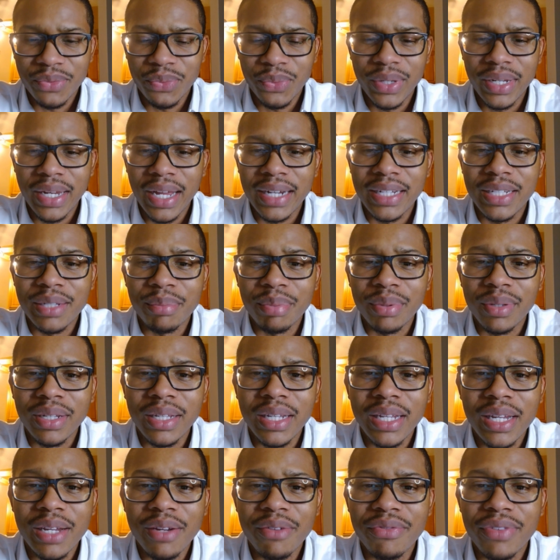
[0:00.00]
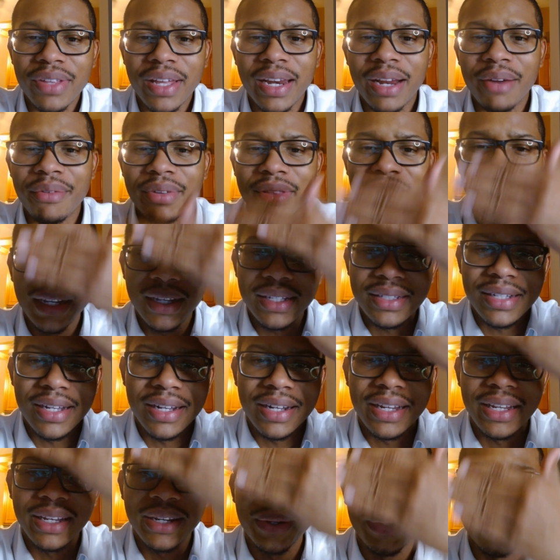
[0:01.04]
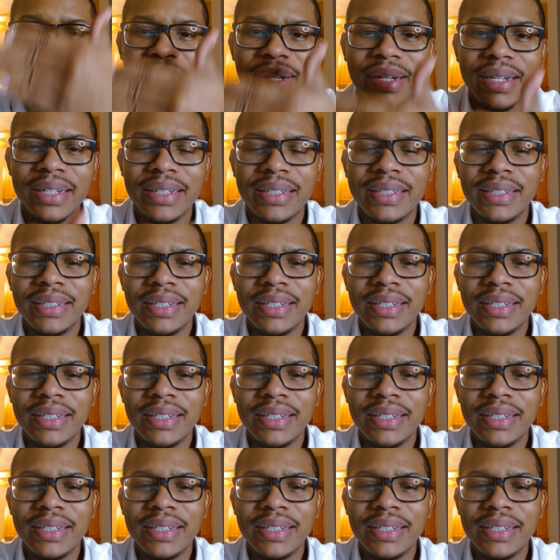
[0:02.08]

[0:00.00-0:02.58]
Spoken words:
we like to believe that everything is hunky-dory.